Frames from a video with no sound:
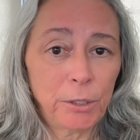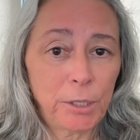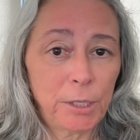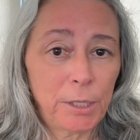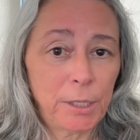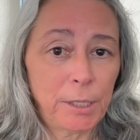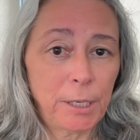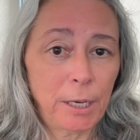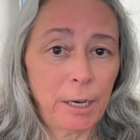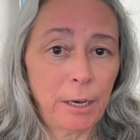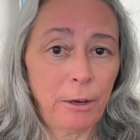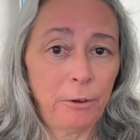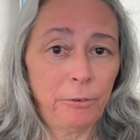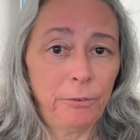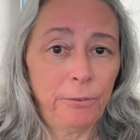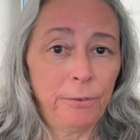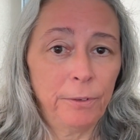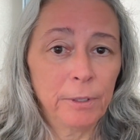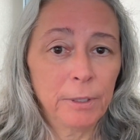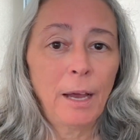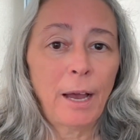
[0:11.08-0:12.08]

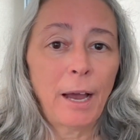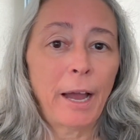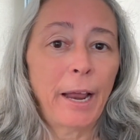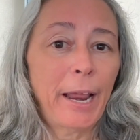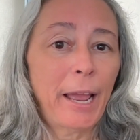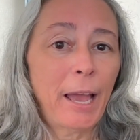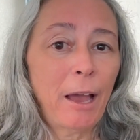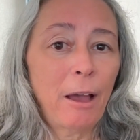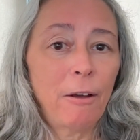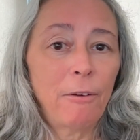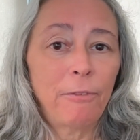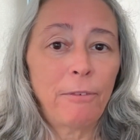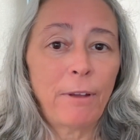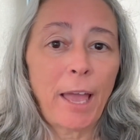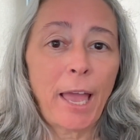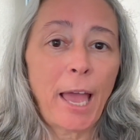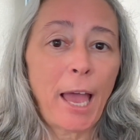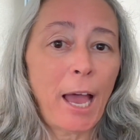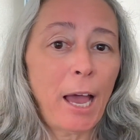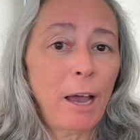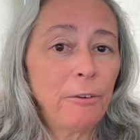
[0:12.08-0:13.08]
stuff, I have
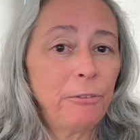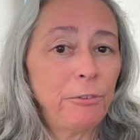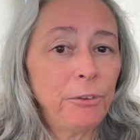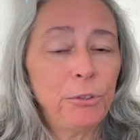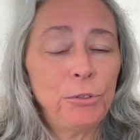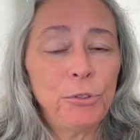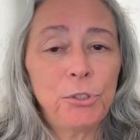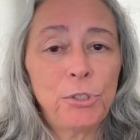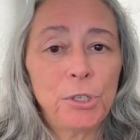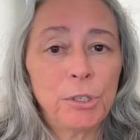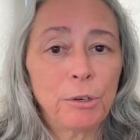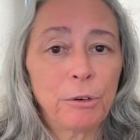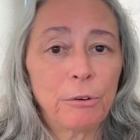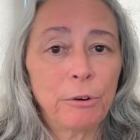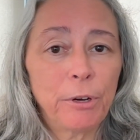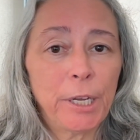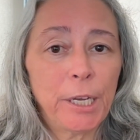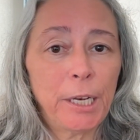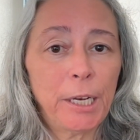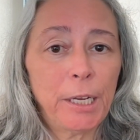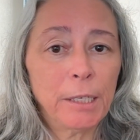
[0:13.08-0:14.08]
half used
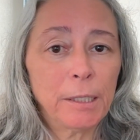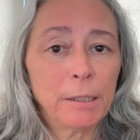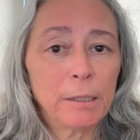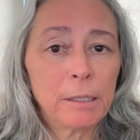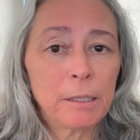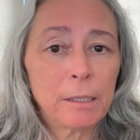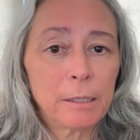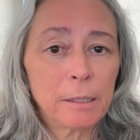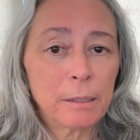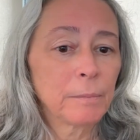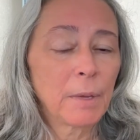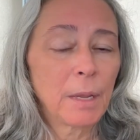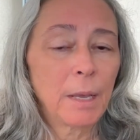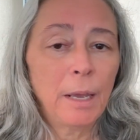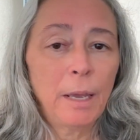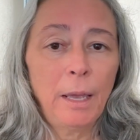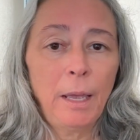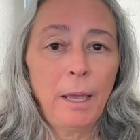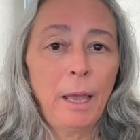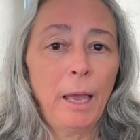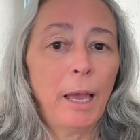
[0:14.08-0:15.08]
ingredients,
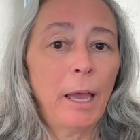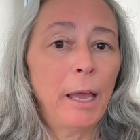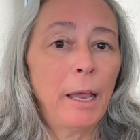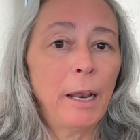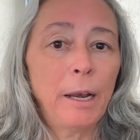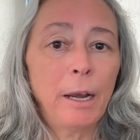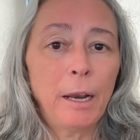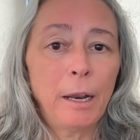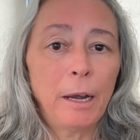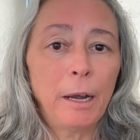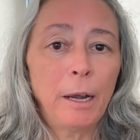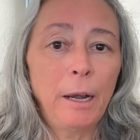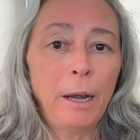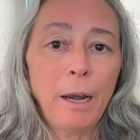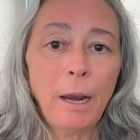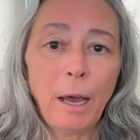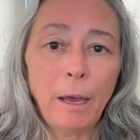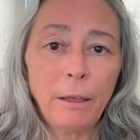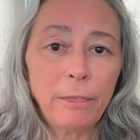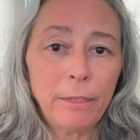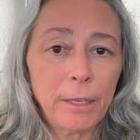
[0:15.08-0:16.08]
and
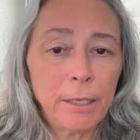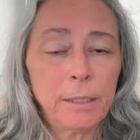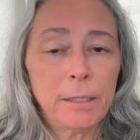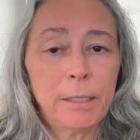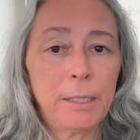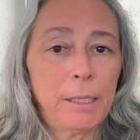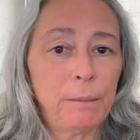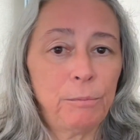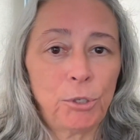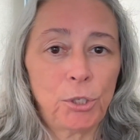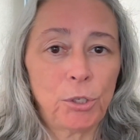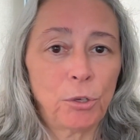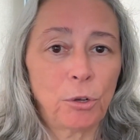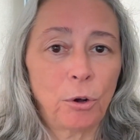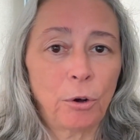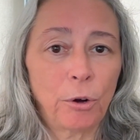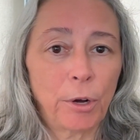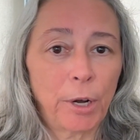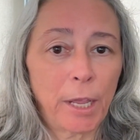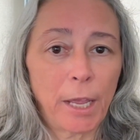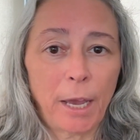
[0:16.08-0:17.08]
nothing seems to
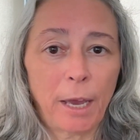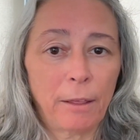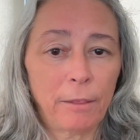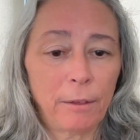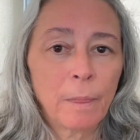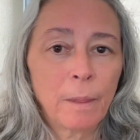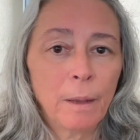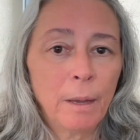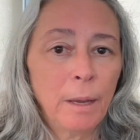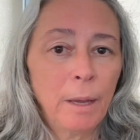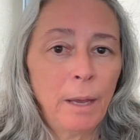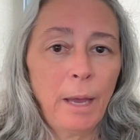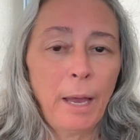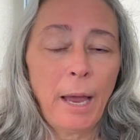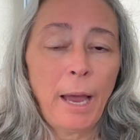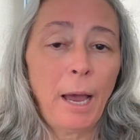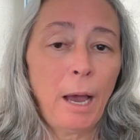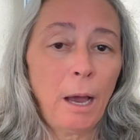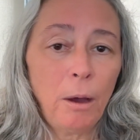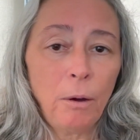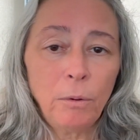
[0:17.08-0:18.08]
go together?
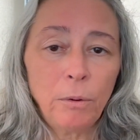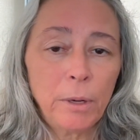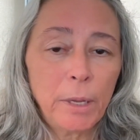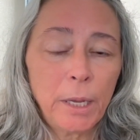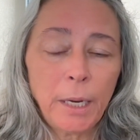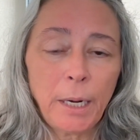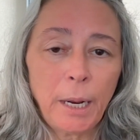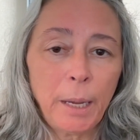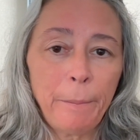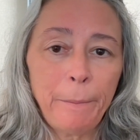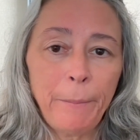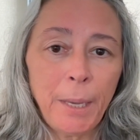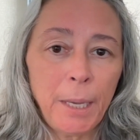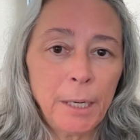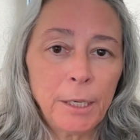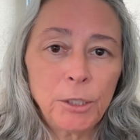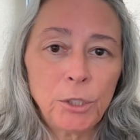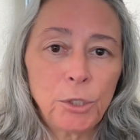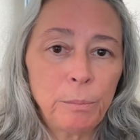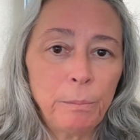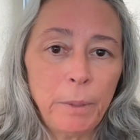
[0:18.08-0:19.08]
How can I
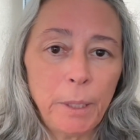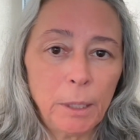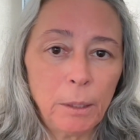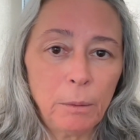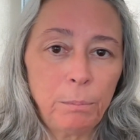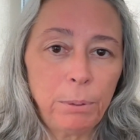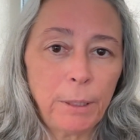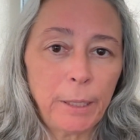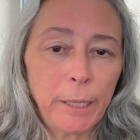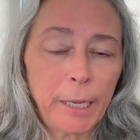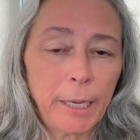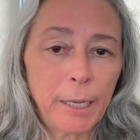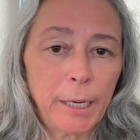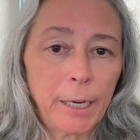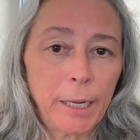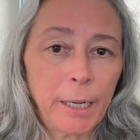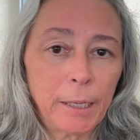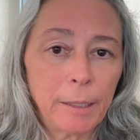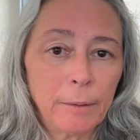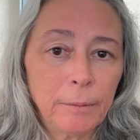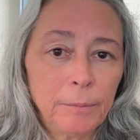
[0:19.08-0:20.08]
manage meal
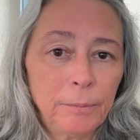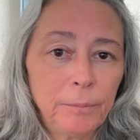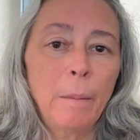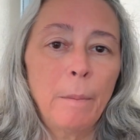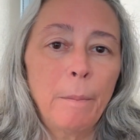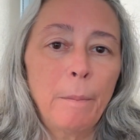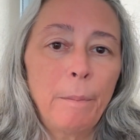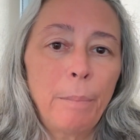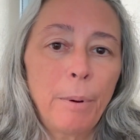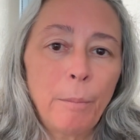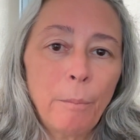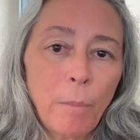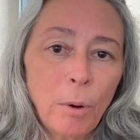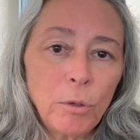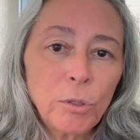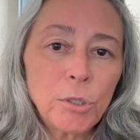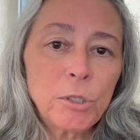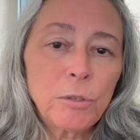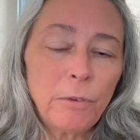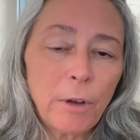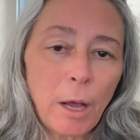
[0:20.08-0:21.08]
planning? But
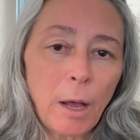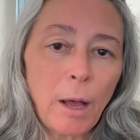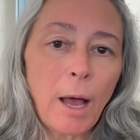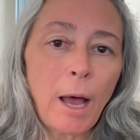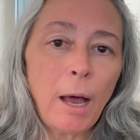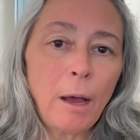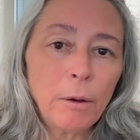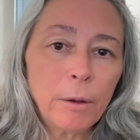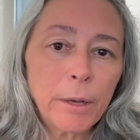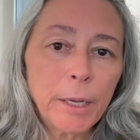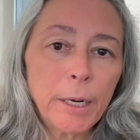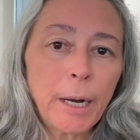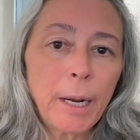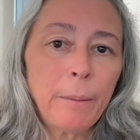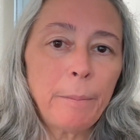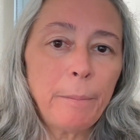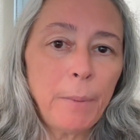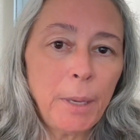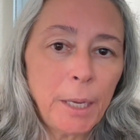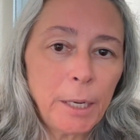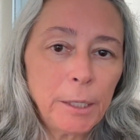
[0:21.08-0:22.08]
most of all, how can I
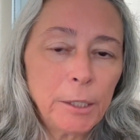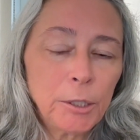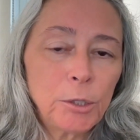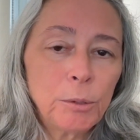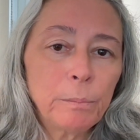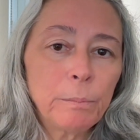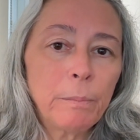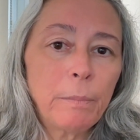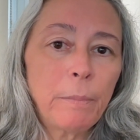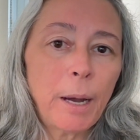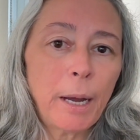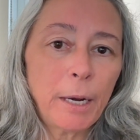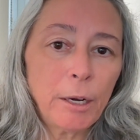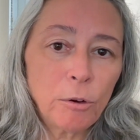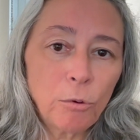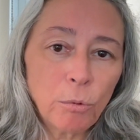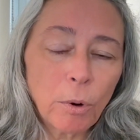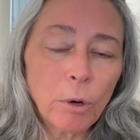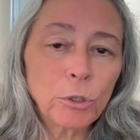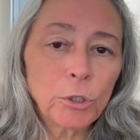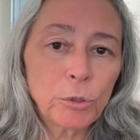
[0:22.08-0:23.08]
manage my
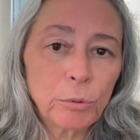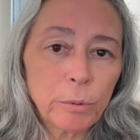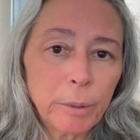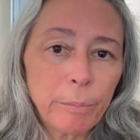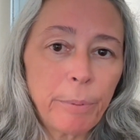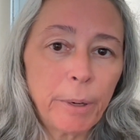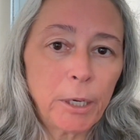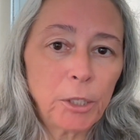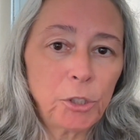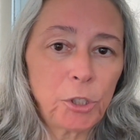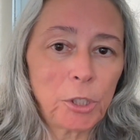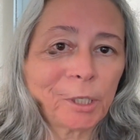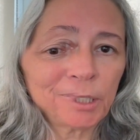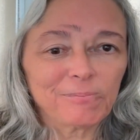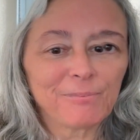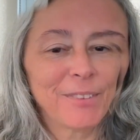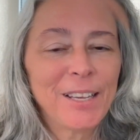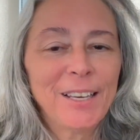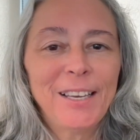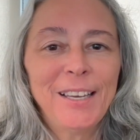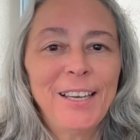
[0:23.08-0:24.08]
grocery
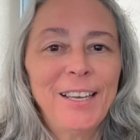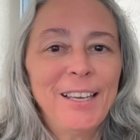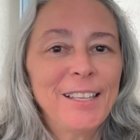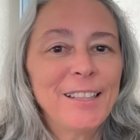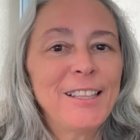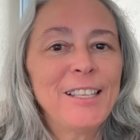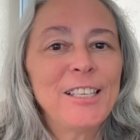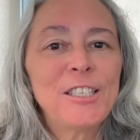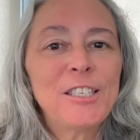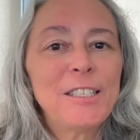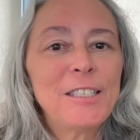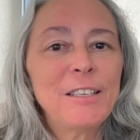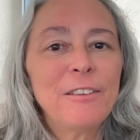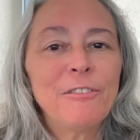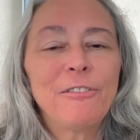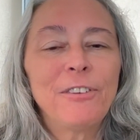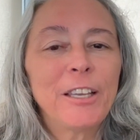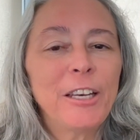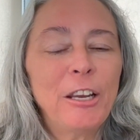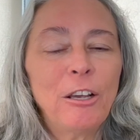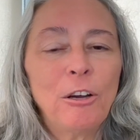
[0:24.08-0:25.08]
budget? This
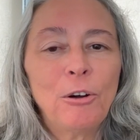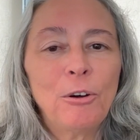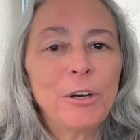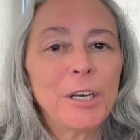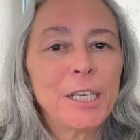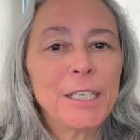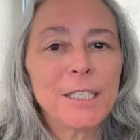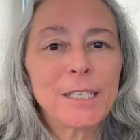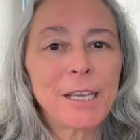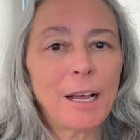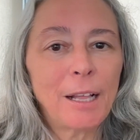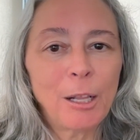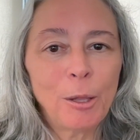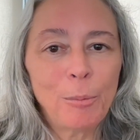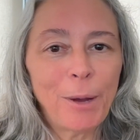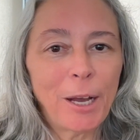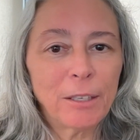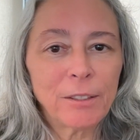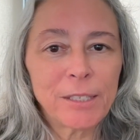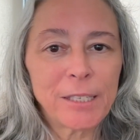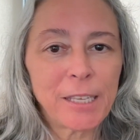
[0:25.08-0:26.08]
video is all
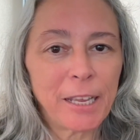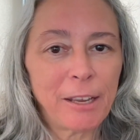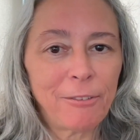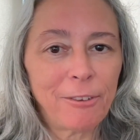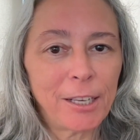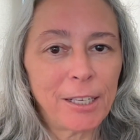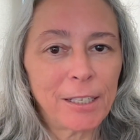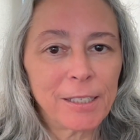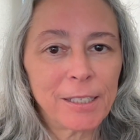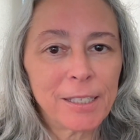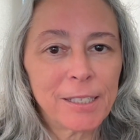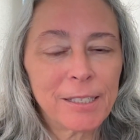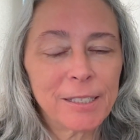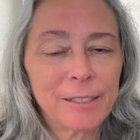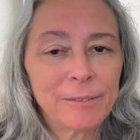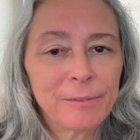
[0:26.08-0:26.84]
about savings.